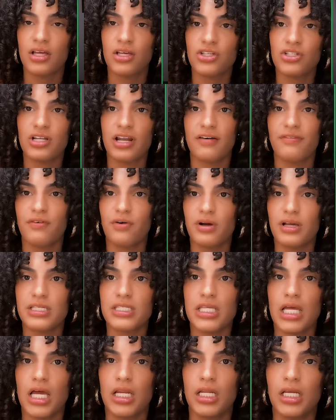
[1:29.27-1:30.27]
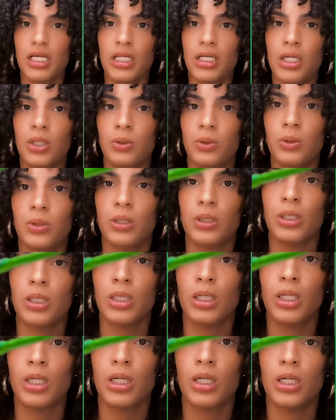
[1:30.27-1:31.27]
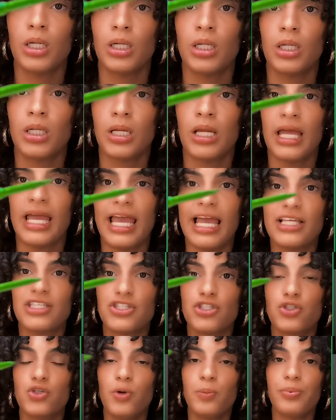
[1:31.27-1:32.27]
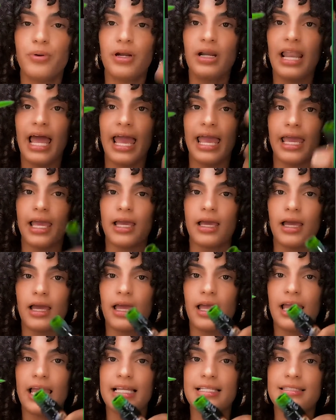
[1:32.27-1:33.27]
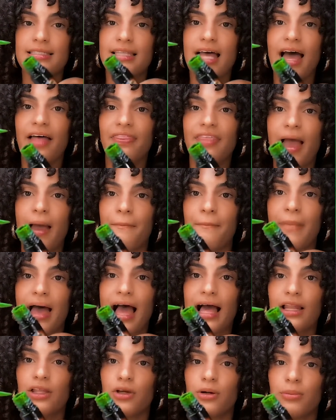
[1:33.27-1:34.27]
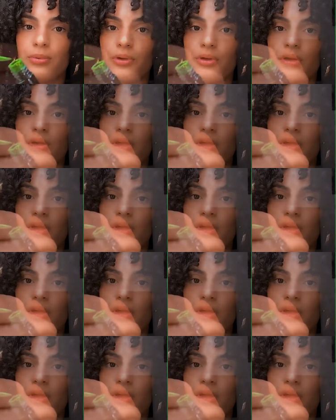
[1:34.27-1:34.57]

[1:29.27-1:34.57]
Should I focus that in? It's super like, it's not that malleable.